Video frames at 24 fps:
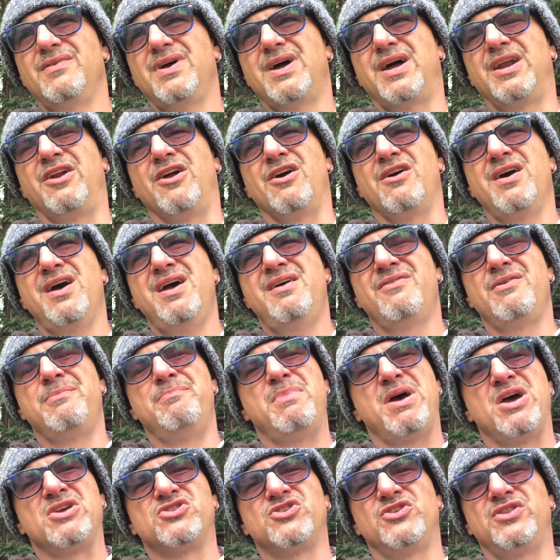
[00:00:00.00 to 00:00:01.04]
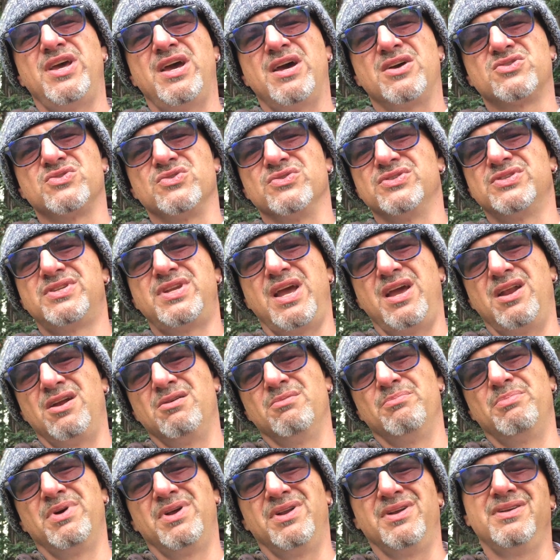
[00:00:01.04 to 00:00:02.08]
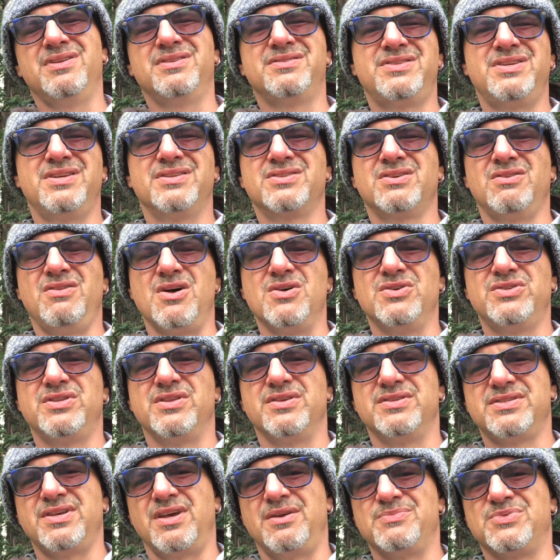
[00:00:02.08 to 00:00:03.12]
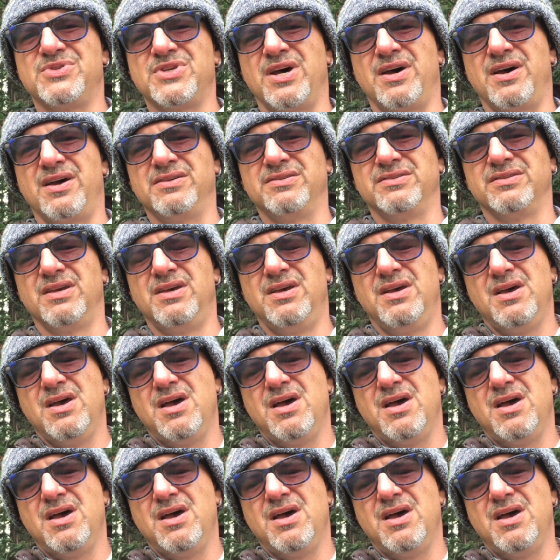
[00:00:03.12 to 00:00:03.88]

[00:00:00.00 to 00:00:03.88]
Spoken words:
I don't know, I haven't measured the actual stator, but it's close to the same size.